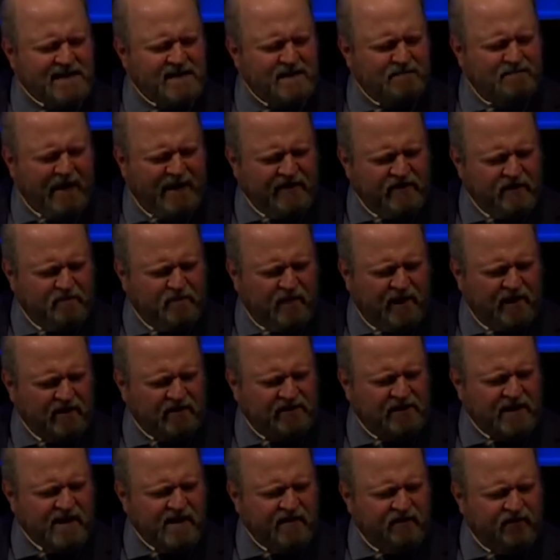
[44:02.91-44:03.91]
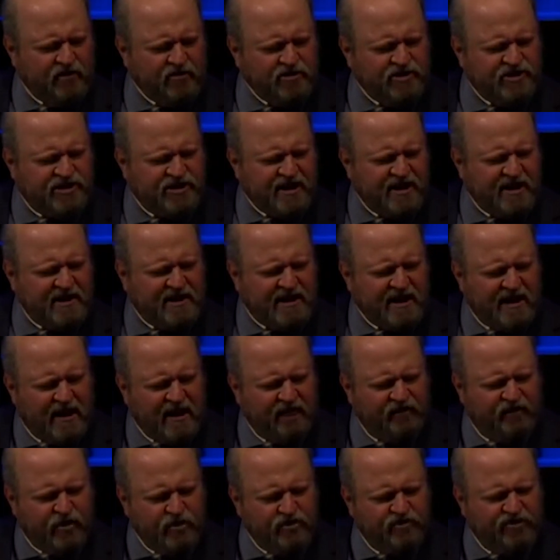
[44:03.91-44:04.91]
to pay the penalty of your sin, to
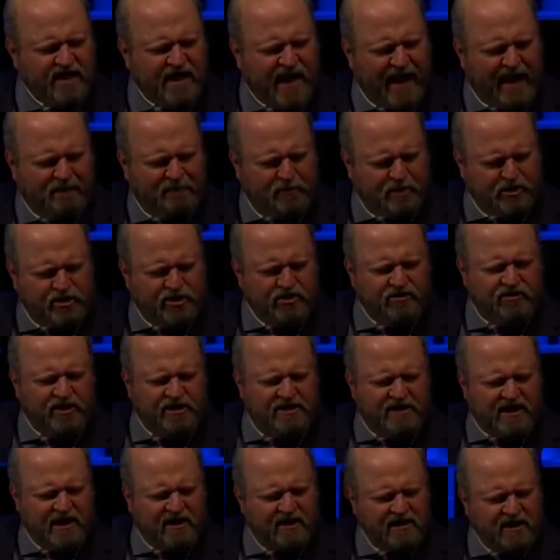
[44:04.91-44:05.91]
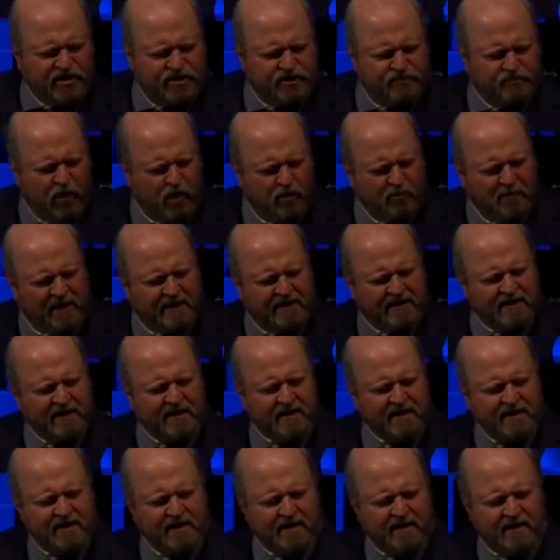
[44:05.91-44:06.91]
give you the opportunity in this moment
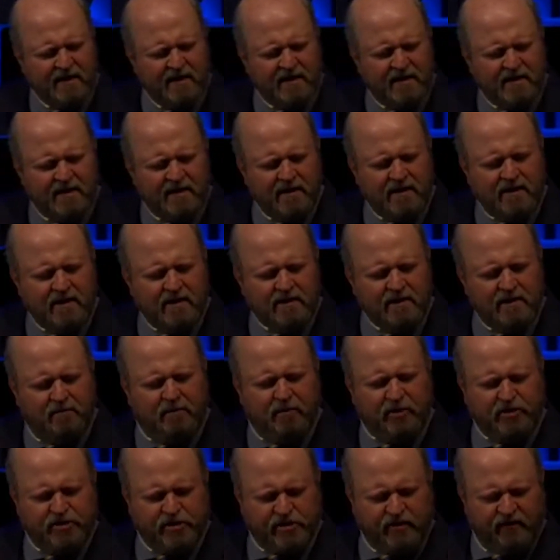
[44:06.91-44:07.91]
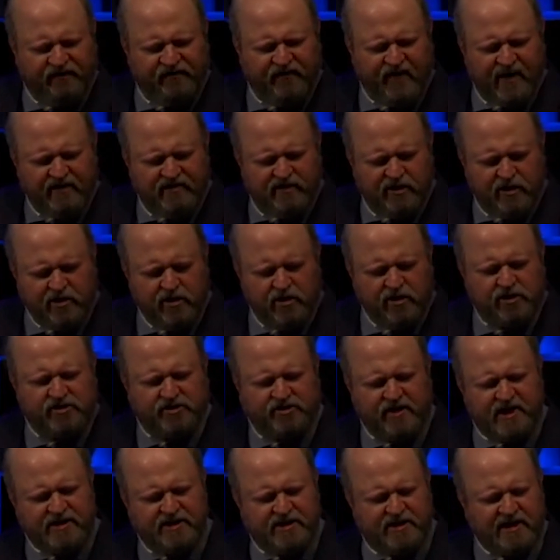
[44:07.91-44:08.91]
to put your faith and your
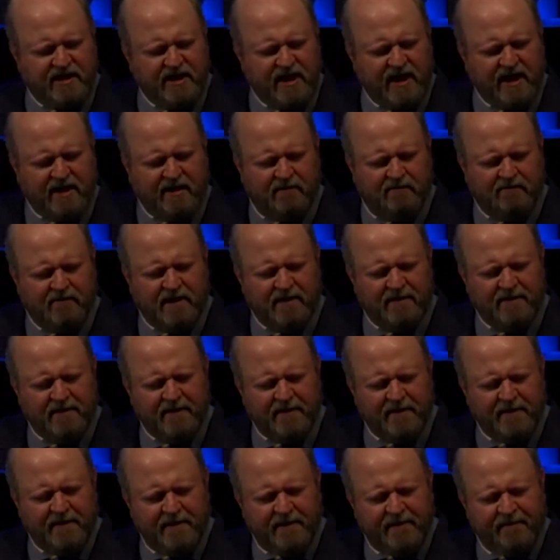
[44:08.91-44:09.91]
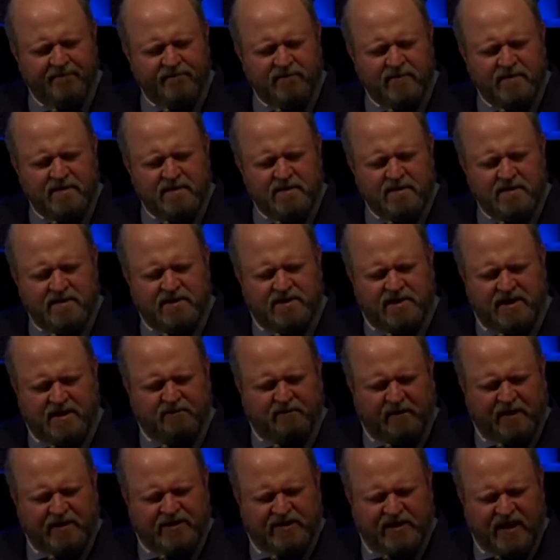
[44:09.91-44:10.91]
trust in Him. To
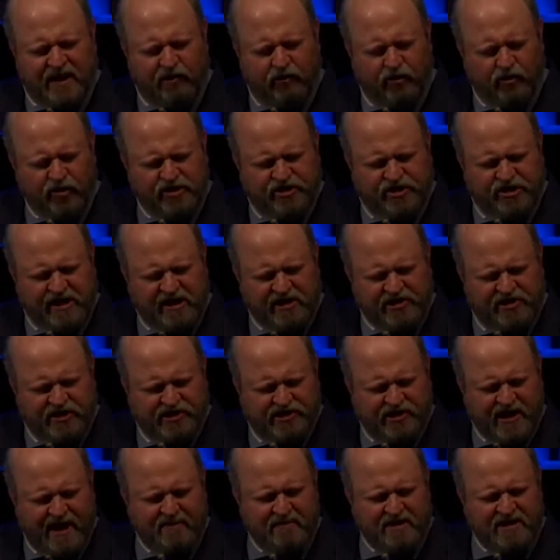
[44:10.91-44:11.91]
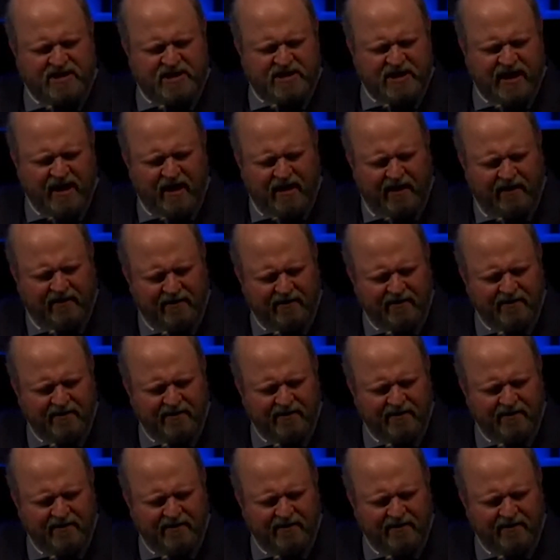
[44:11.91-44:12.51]
simply say, Lord Jesus, I'm a sinner.